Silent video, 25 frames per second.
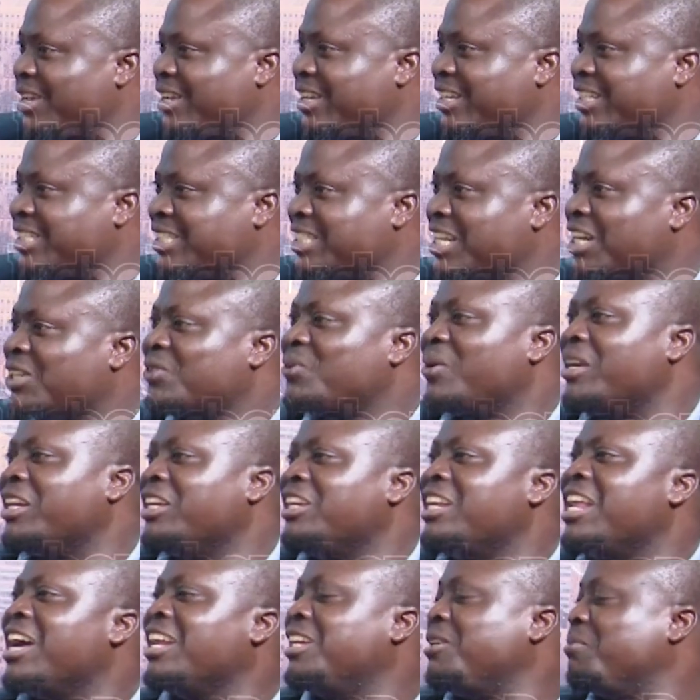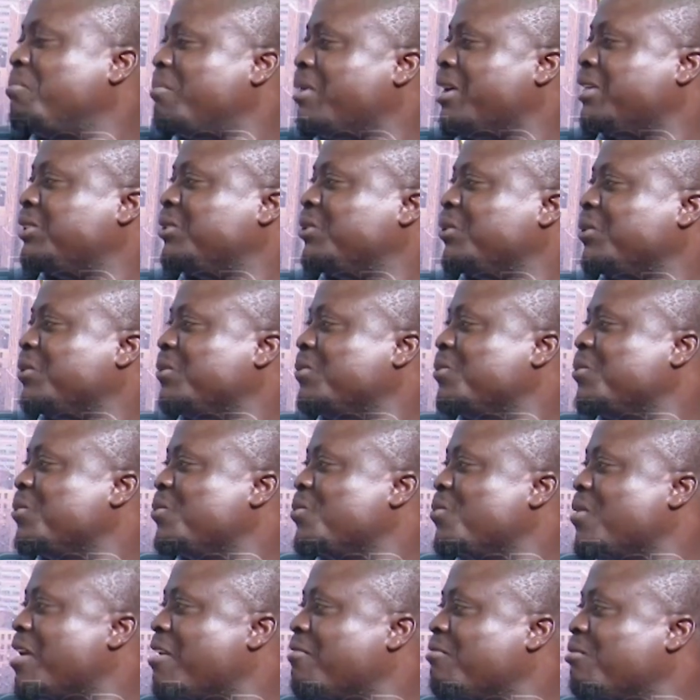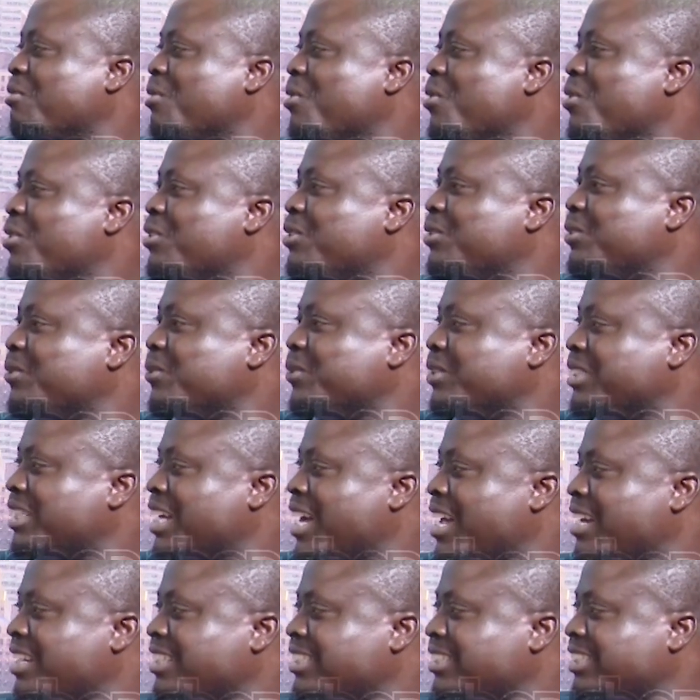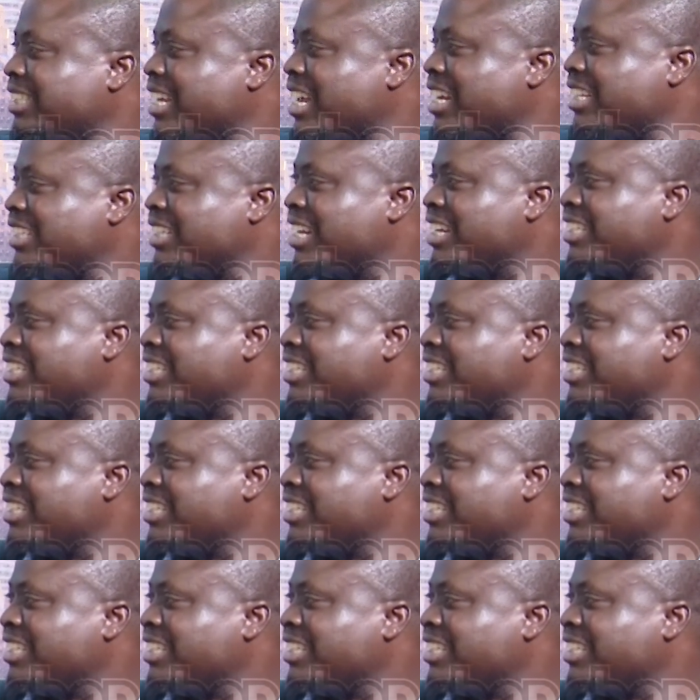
is actually that person who would have gone to Charles and mm.